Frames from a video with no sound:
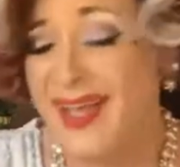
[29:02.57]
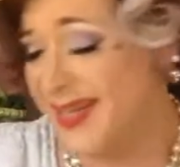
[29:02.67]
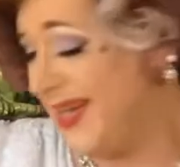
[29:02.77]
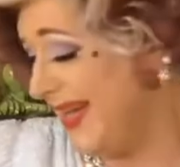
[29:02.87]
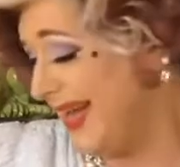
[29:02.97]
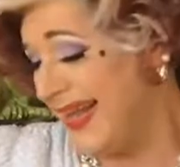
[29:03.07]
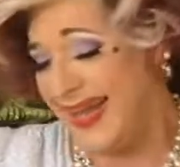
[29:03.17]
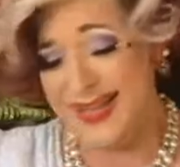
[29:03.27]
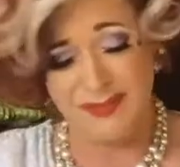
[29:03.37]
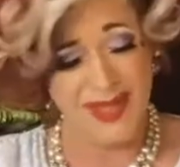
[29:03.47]

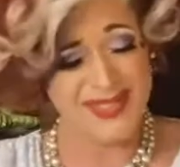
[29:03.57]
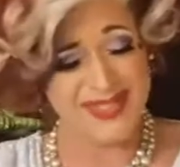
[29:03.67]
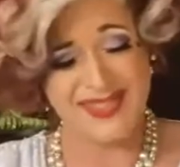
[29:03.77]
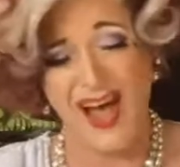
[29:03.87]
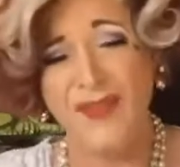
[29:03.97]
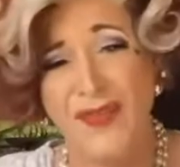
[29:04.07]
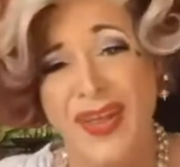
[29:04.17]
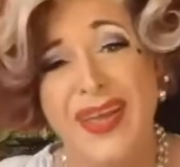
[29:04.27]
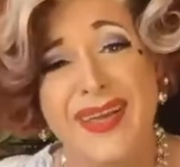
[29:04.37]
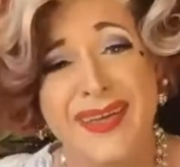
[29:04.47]
killing me
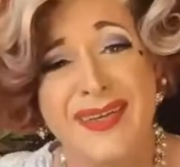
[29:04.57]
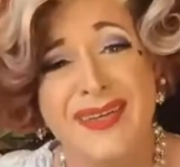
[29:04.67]
softly